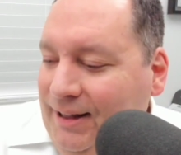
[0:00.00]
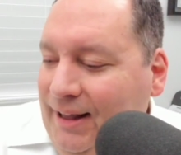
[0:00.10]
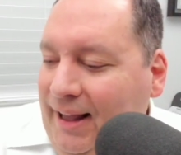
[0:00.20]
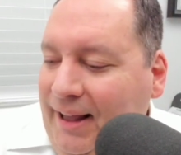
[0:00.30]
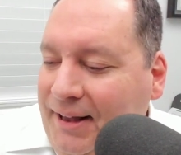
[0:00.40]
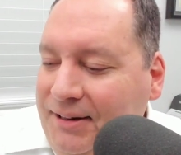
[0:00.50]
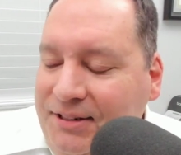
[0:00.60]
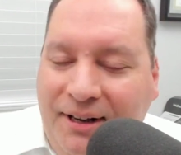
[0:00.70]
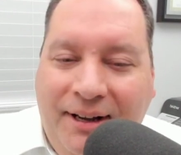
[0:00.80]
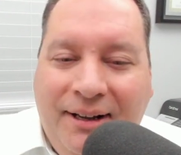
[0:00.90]
And
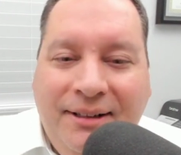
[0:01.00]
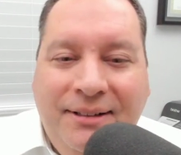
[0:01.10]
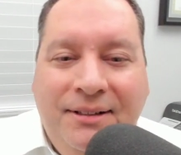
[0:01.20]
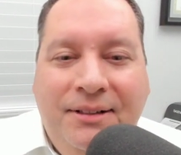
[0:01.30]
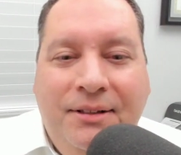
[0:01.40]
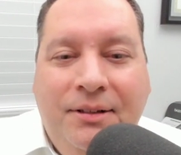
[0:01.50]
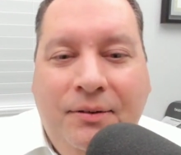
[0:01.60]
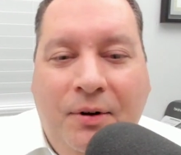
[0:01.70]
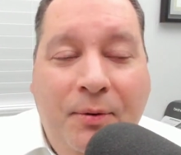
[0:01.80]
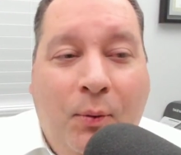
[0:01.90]

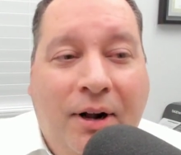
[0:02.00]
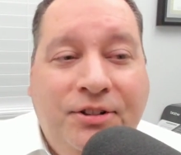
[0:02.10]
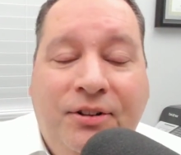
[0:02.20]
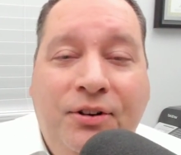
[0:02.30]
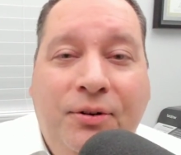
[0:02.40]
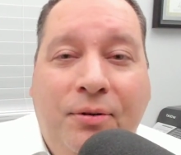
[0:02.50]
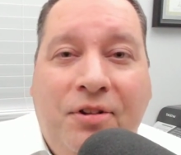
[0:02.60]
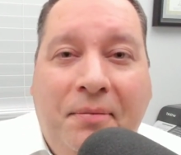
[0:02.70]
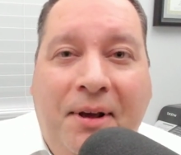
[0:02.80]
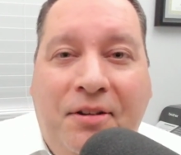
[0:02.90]
when we watch the
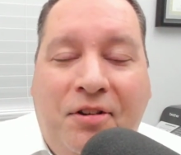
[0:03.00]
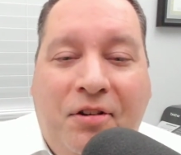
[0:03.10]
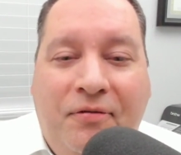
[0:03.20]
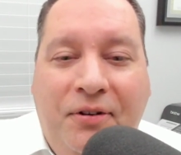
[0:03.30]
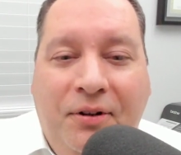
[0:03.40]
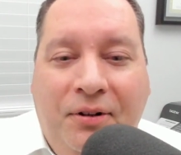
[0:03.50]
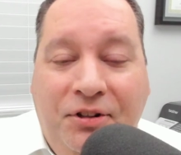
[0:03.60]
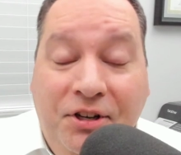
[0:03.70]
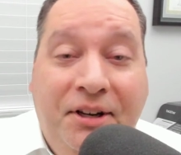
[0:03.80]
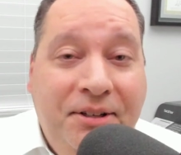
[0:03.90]
news, it makes us feel
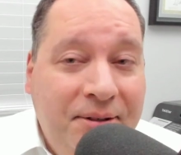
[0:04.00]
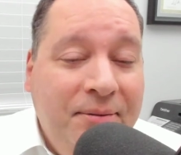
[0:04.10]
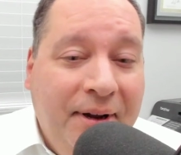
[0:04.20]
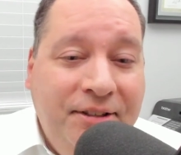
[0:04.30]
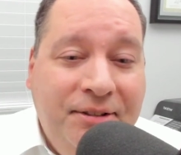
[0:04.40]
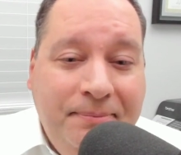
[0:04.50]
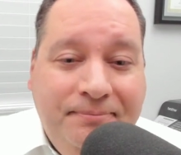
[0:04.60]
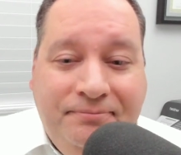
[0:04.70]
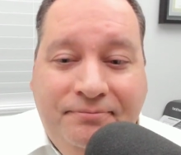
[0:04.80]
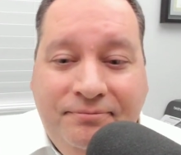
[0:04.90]
good, right?
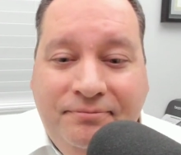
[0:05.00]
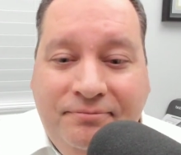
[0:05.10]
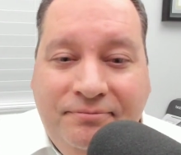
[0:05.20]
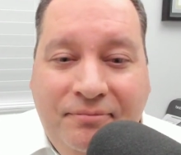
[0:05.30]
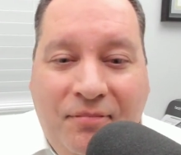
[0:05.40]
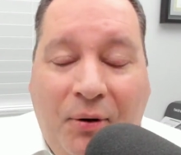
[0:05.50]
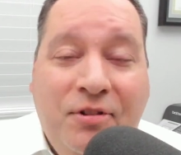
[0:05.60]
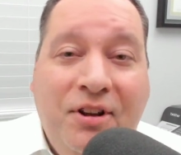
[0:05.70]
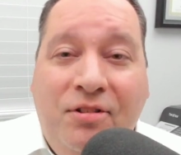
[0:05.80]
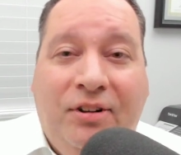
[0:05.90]
It's
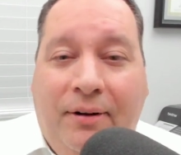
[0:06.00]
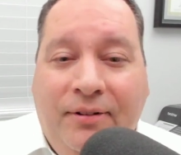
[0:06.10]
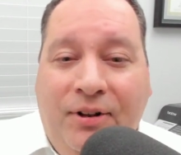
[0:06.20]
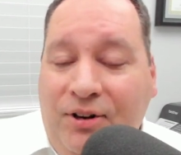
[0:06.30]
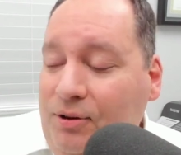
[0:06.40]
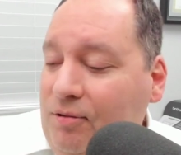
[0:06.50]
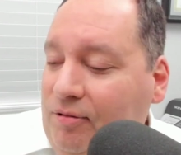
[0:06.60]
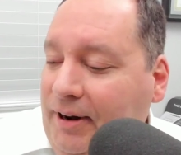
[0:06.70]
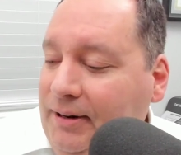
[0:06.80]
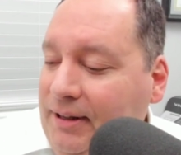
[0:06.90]
always good stuff on the news,
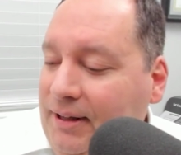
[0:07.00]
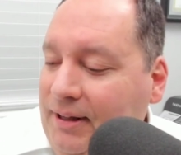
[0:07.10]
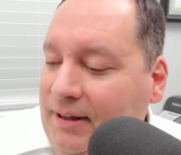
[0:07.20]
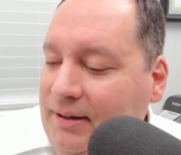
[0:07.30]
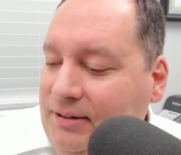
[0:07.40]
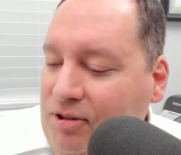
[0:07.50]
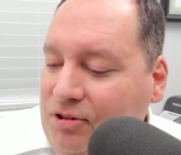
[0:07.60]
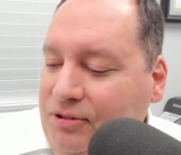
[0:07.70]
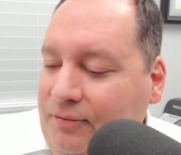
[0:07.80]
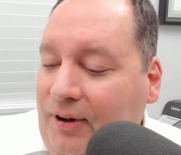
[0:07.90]
right? It
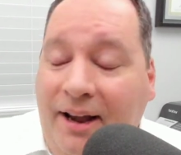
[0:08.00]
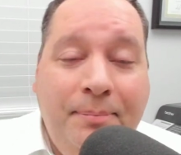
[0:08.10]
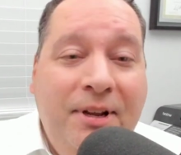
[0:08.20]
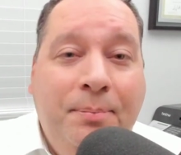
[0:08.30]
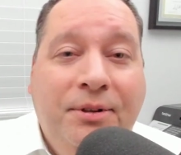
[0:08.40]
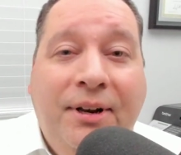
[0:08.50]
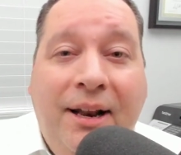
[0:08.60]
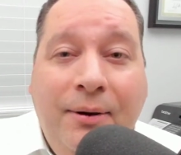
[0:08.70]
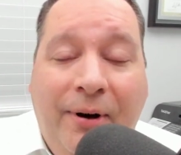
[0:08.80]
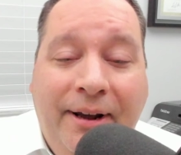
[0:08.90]
doesn't divide people in
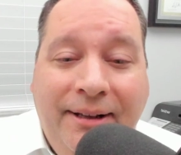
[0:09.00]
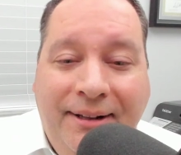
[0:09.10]
any way.